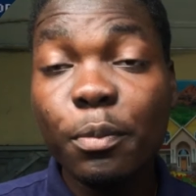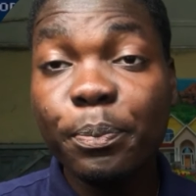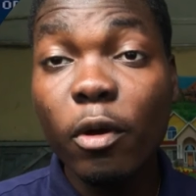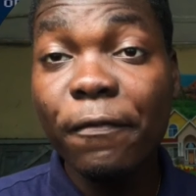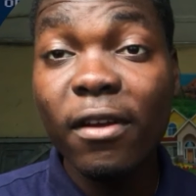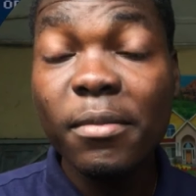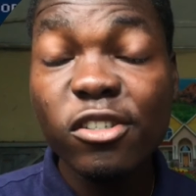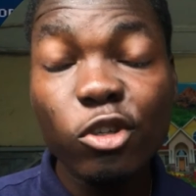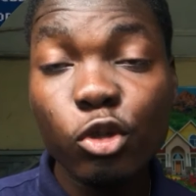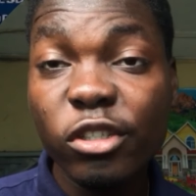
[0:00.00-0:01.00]
prop firm is
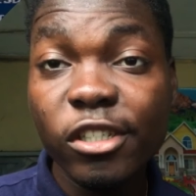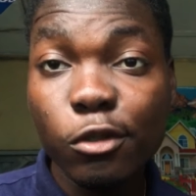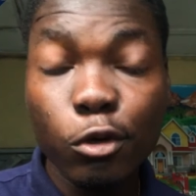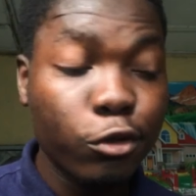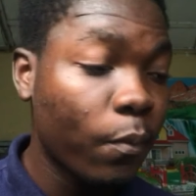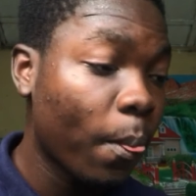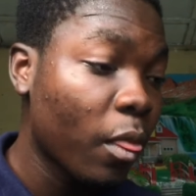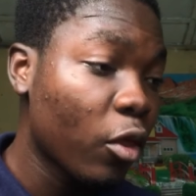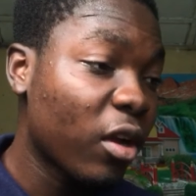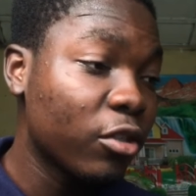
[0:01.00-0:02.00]
not on Discord,
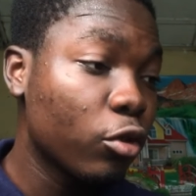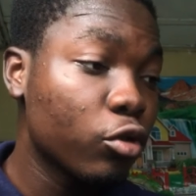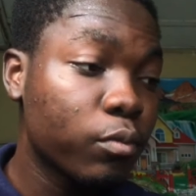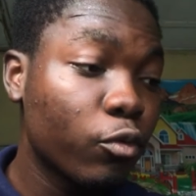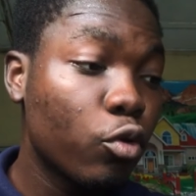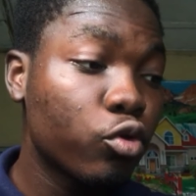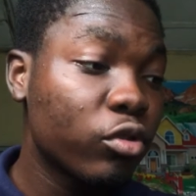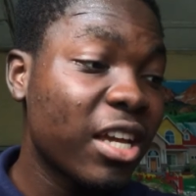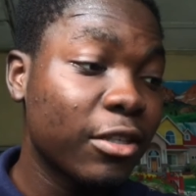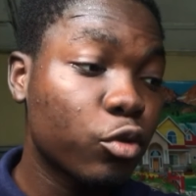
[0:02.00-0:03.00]
you can just go to
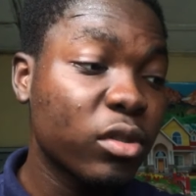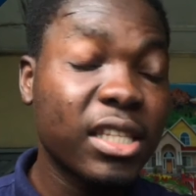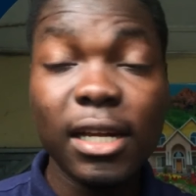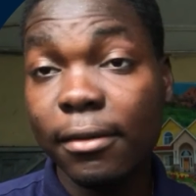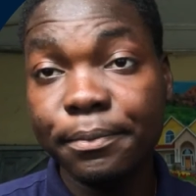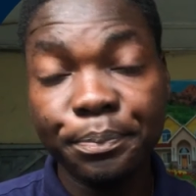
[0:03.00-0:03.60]
their Twitter.